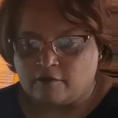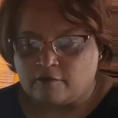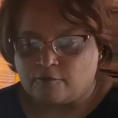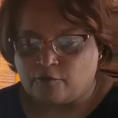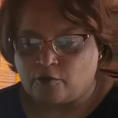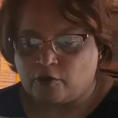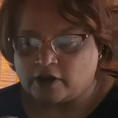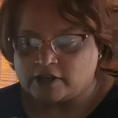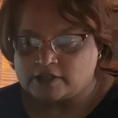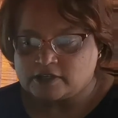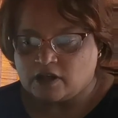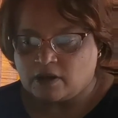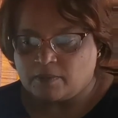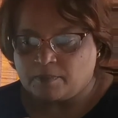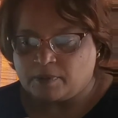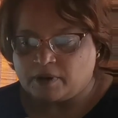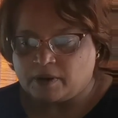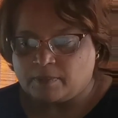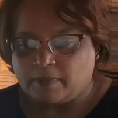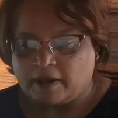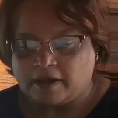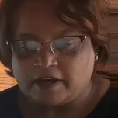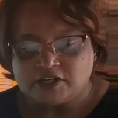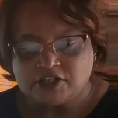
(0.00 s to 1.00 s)
For example,
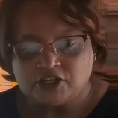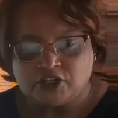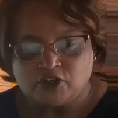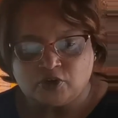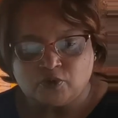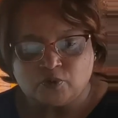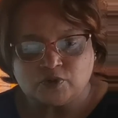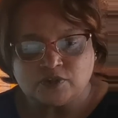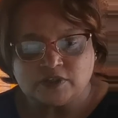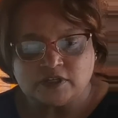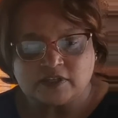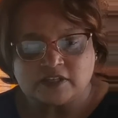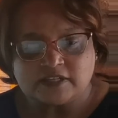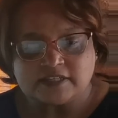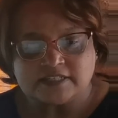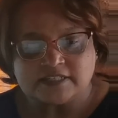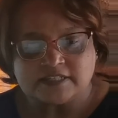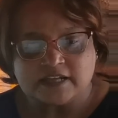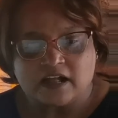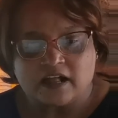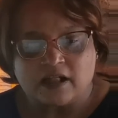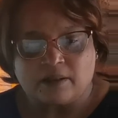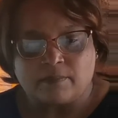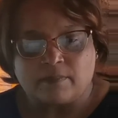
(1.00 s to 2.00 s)
a manager using the
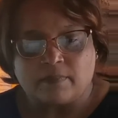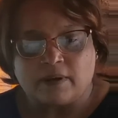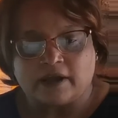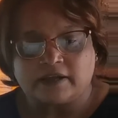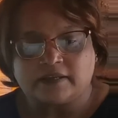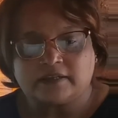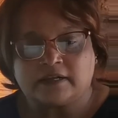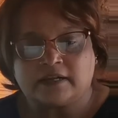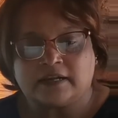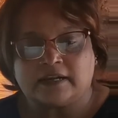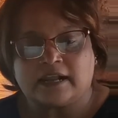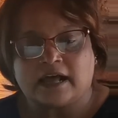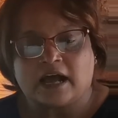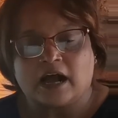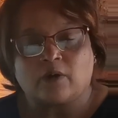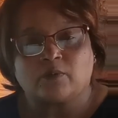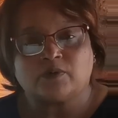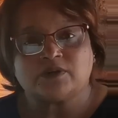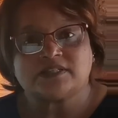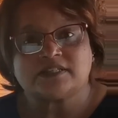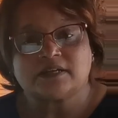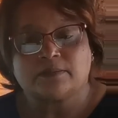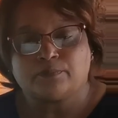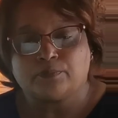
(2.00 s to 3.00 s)
style might allow
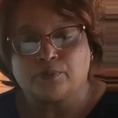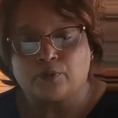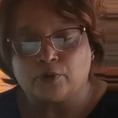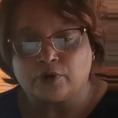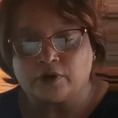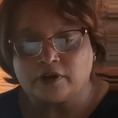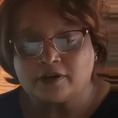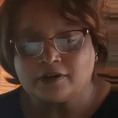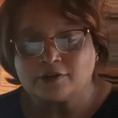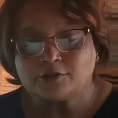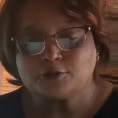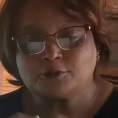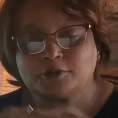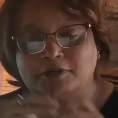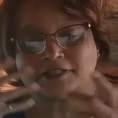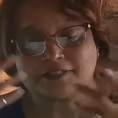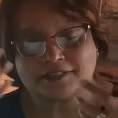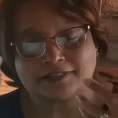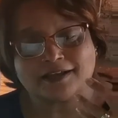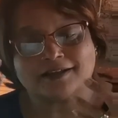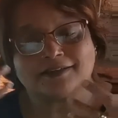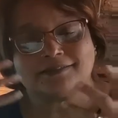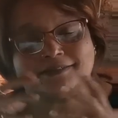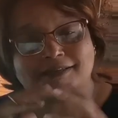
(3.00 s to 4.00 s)
his subordinate to
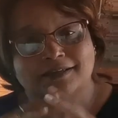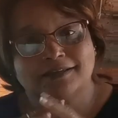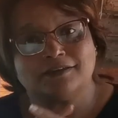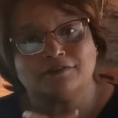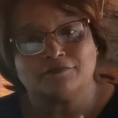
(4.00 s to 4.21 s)
discuss and